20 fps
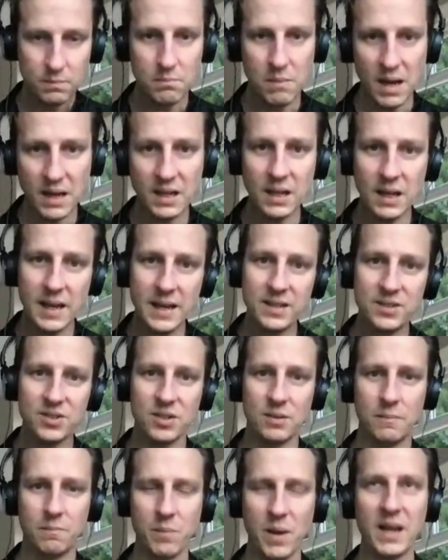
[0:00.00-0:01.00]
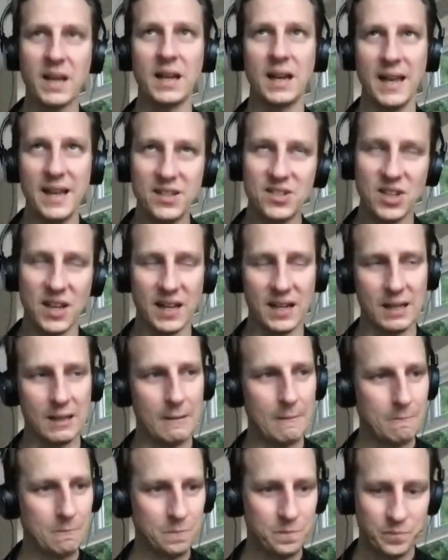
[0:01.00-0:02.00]
Michael A.
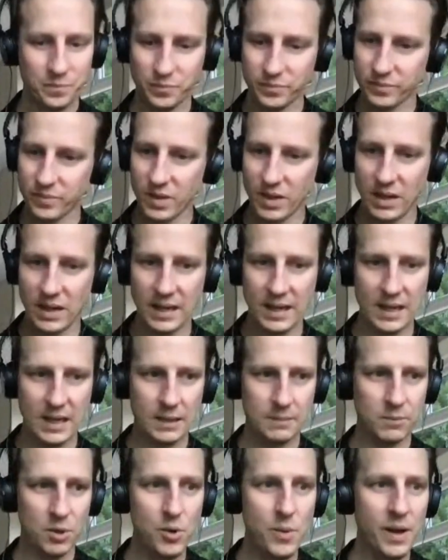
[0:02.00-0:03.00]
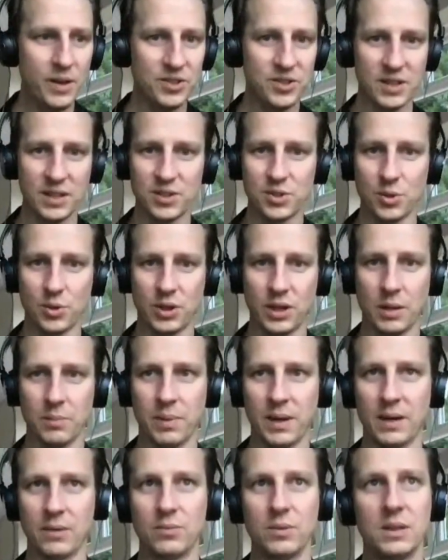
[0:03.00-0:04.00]
Taylor, who else are they talking
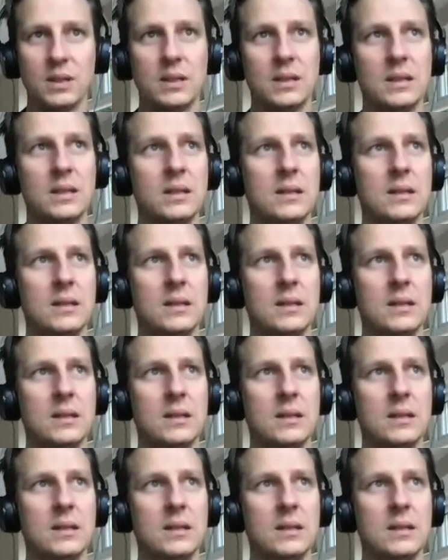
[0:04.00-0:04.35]
about?